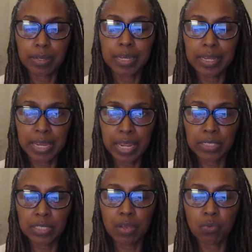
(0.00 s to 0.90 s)

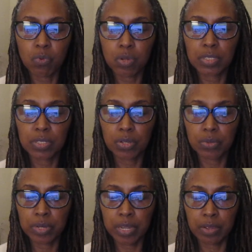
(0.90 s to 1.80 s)
Next, I want to
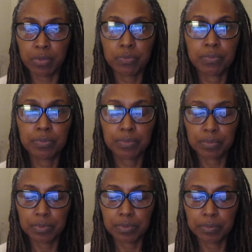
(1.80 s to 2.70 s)
go down,
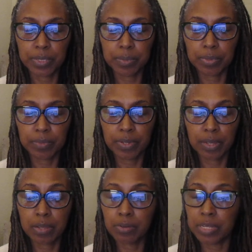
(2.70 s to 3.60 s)
people of
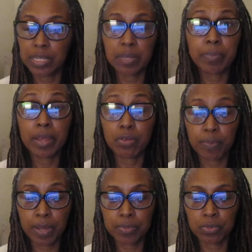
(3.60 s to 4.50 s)
God, or anybody who
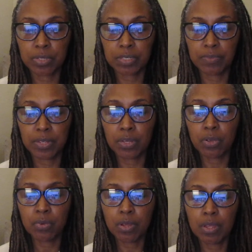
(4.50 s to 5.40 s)
pops on this
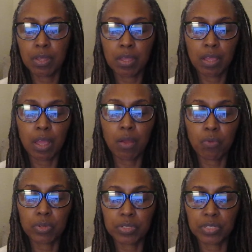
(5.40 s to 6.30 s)
video, I
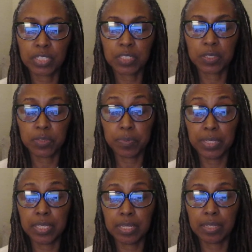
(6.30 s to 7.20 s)
want to
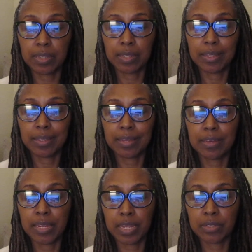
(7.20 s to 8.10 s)
speak
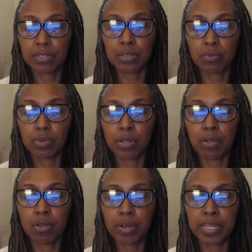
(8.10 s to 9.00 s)
next
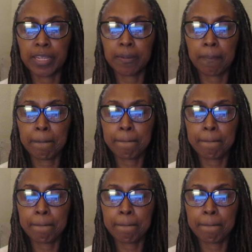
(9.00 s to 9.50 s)
regarding